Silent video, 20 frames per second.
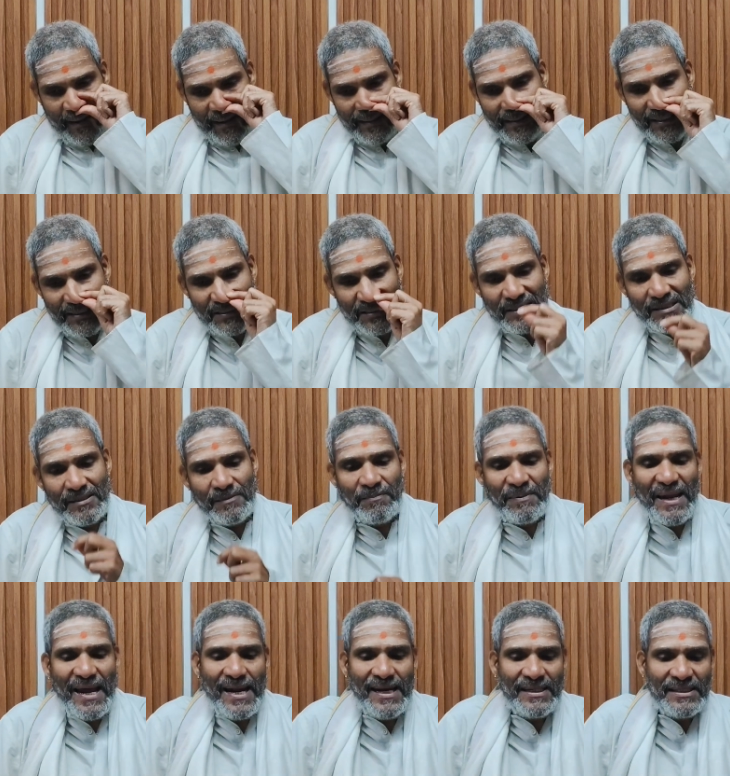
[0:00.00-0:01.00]
this
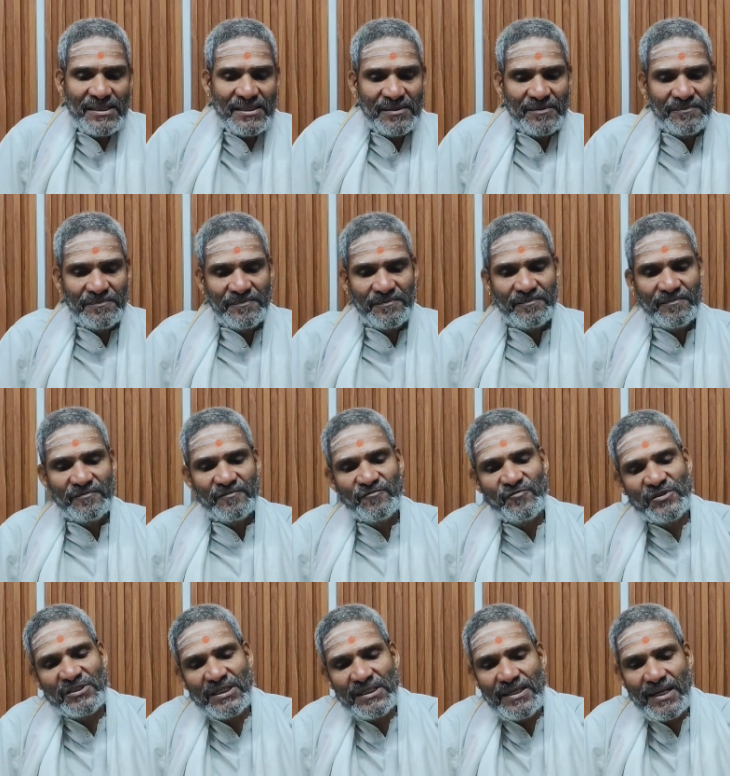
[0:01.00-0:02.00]
plant
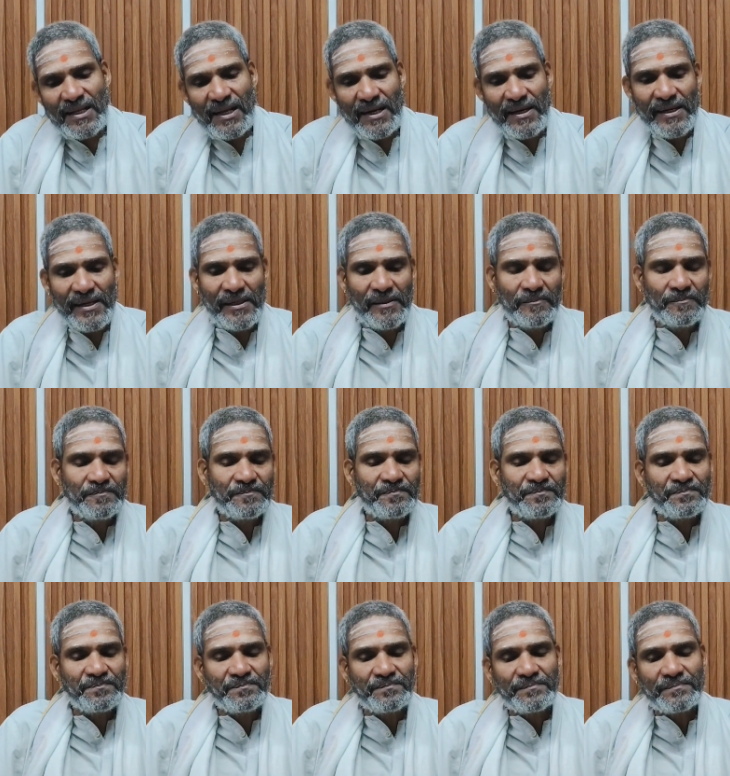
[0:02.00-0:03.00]
Visalyakarani
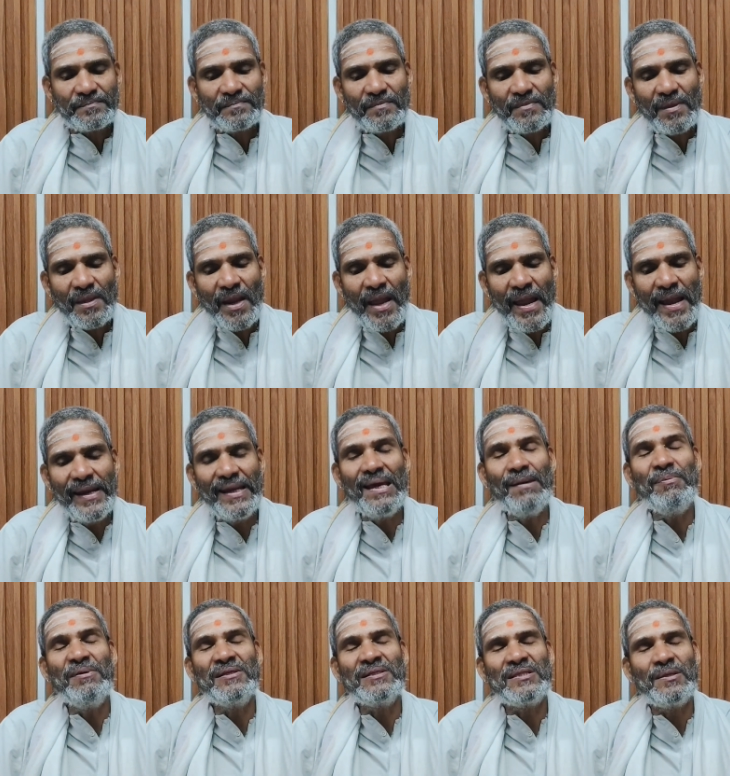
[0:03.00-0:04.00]

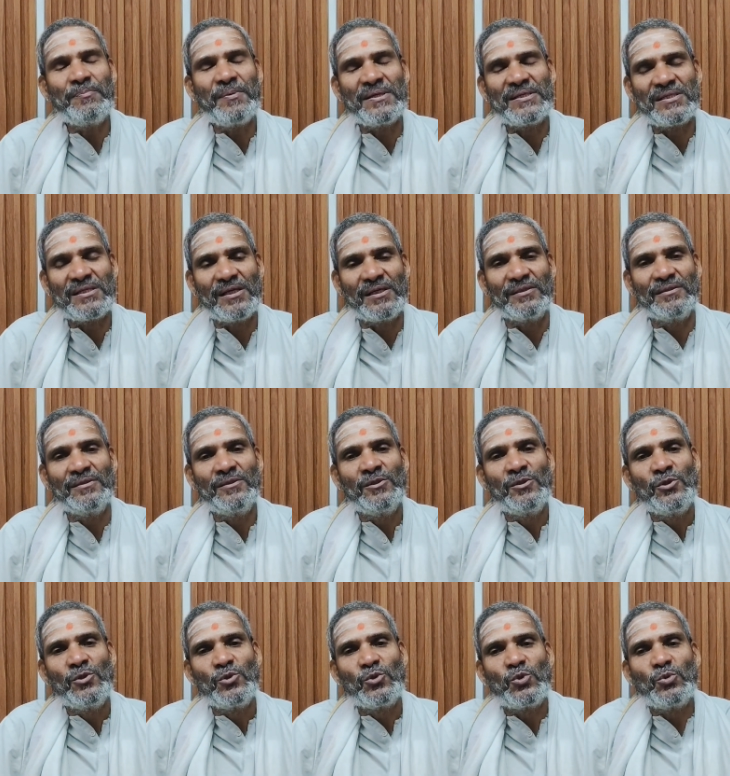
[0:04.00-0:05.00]
enables the person
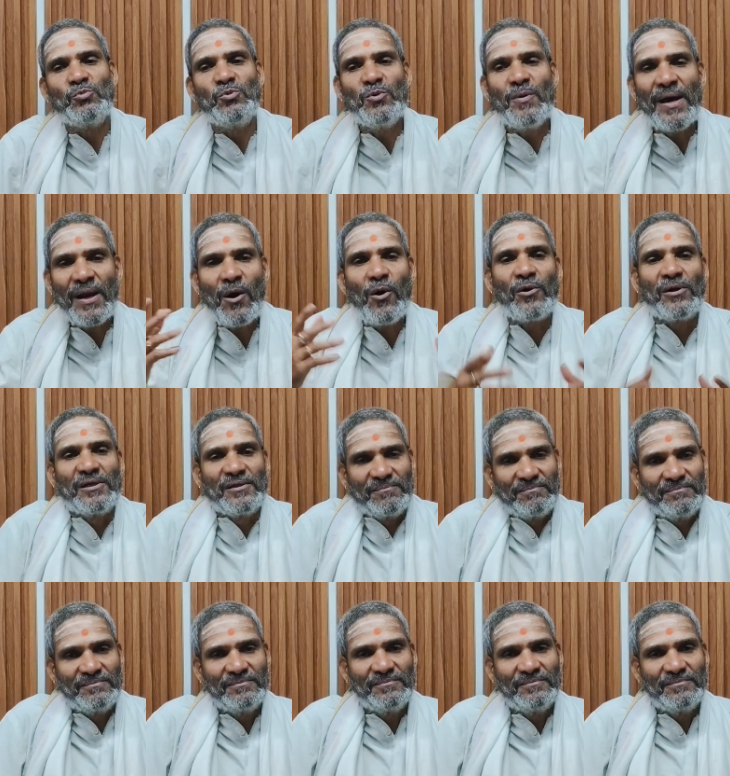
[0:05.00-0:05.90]
to move around.